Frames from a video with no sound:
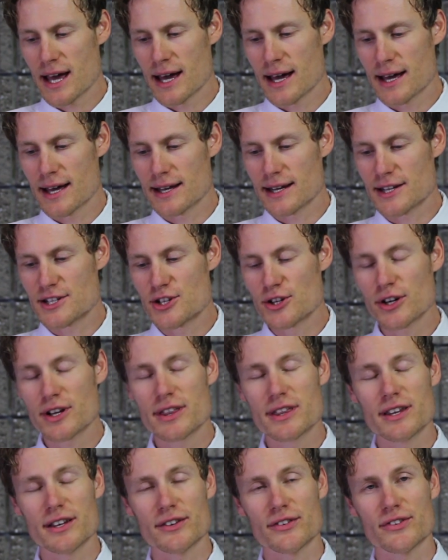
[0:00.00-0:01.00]
and I
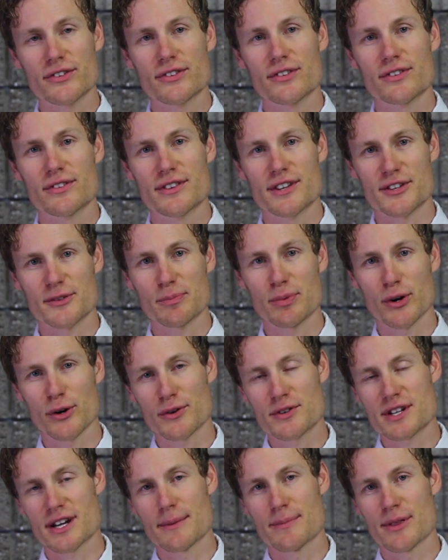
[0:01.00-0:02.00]
took this, this
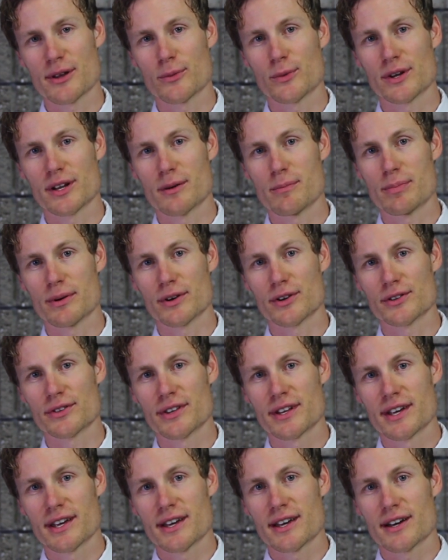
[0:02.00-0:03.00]
prototype that we had built
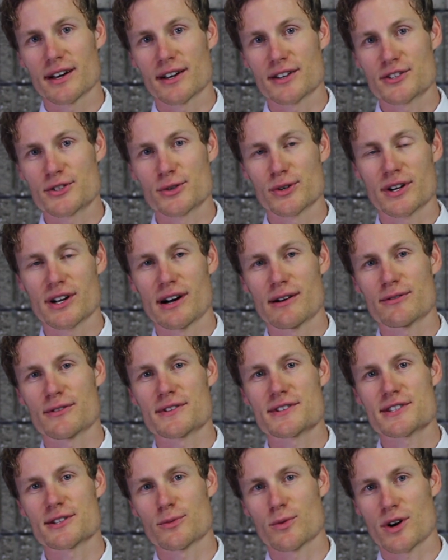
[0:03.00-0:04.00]
uh, to a
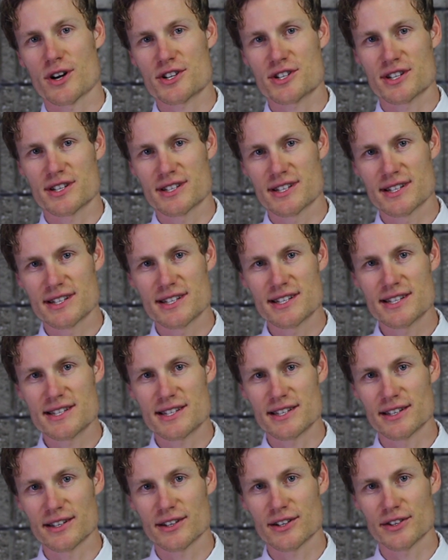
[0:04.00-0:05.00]
conference in Washington,
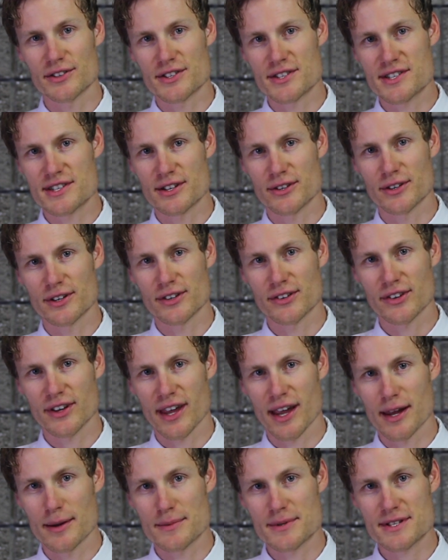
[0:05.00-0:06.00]
D.C. called the Serious
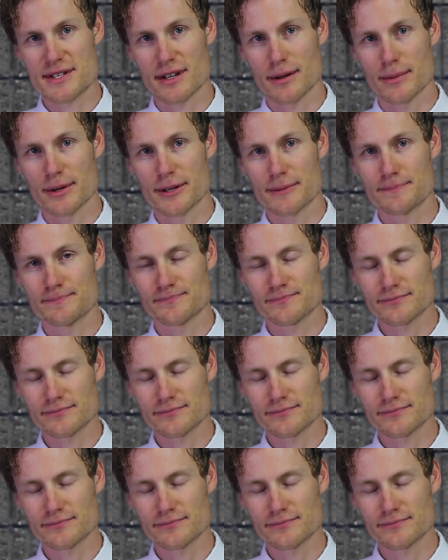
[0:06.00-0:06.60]
Games Summit.